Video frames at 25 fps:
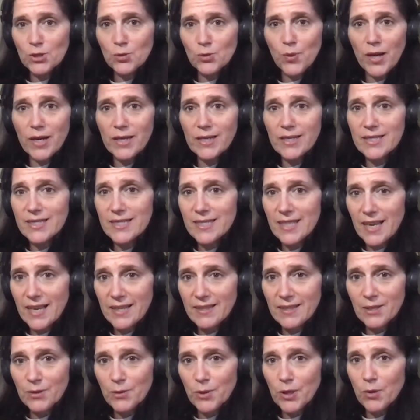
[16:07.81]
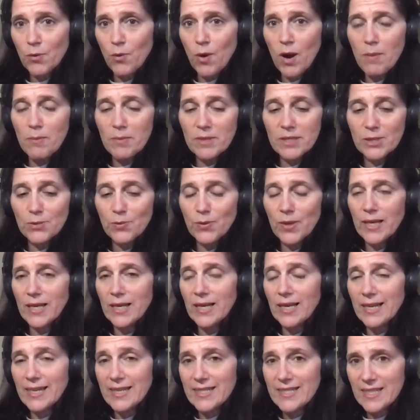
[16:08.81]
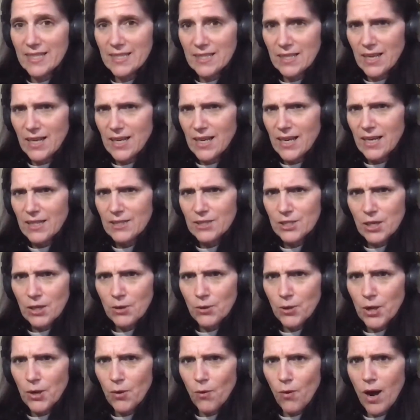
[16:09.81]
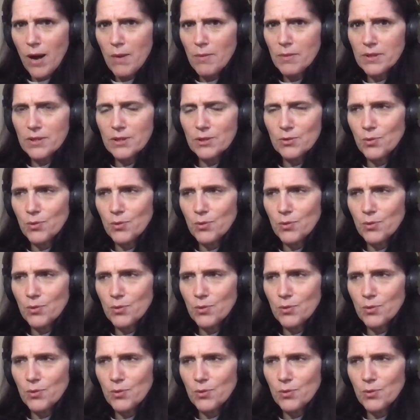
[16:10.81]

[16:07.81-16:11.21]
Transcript: We understand the requirements. We elicit requirements.